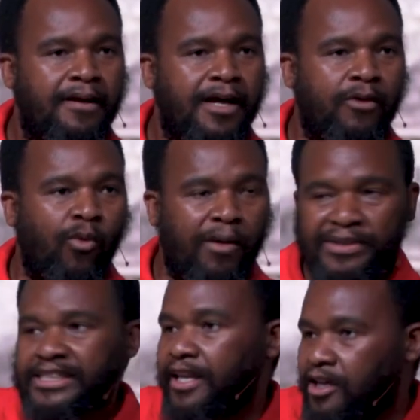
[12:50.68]
In one
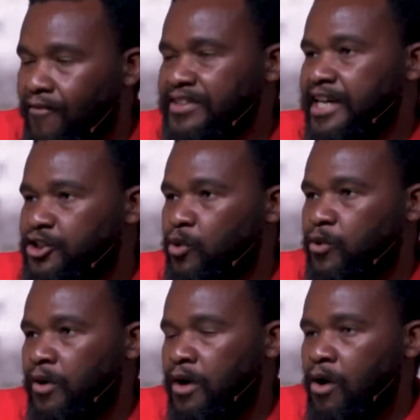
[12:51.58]
particular conversation with
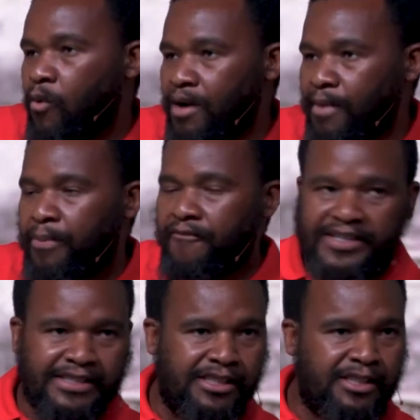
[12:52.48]
one of my
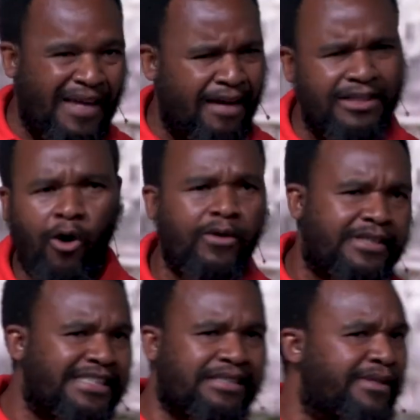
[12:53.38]
professors speaking about the Old
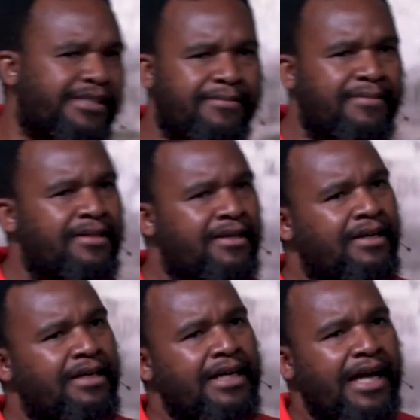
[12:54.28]
Testament,
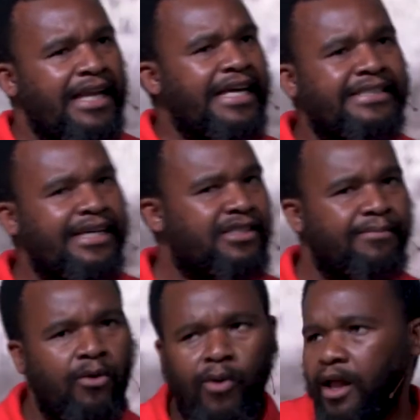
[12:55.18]
and he said to
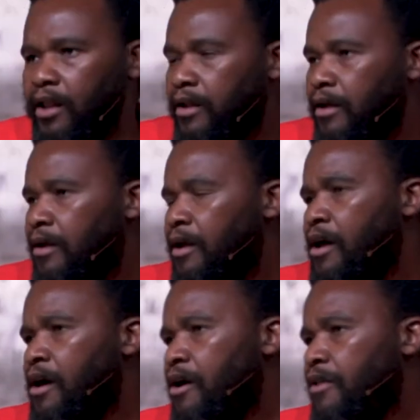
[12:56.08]
me, well,
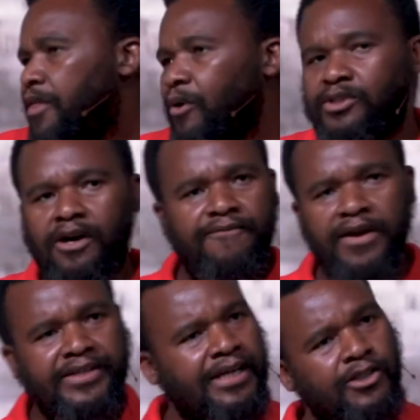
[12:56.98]
those are
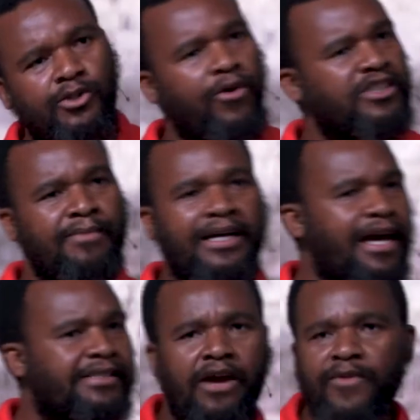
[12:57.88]
fairy tale stories for my
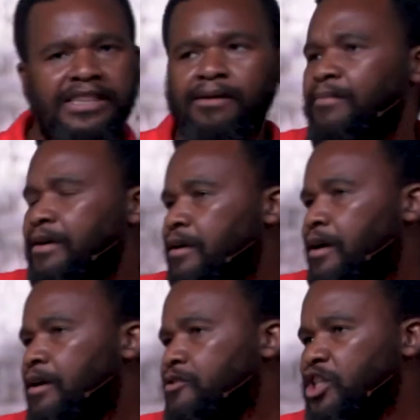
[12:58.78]
kids. I read them
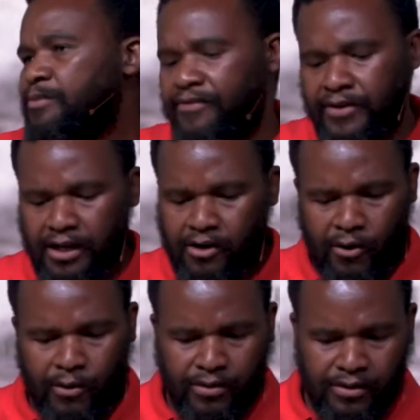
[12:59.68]
just before they
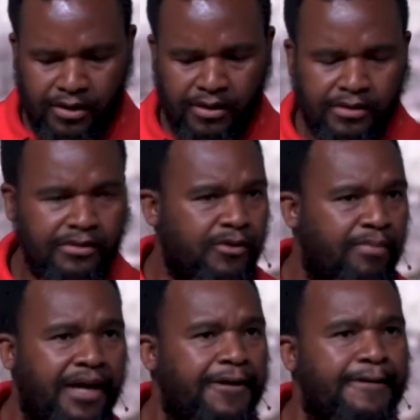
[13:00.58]
go to
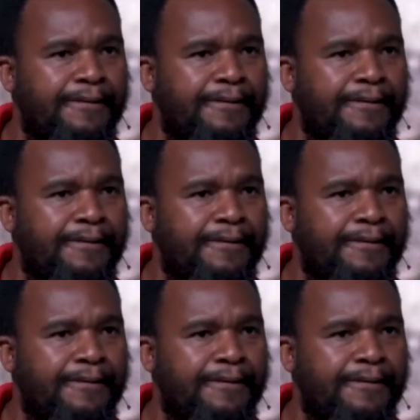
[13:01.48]
bed.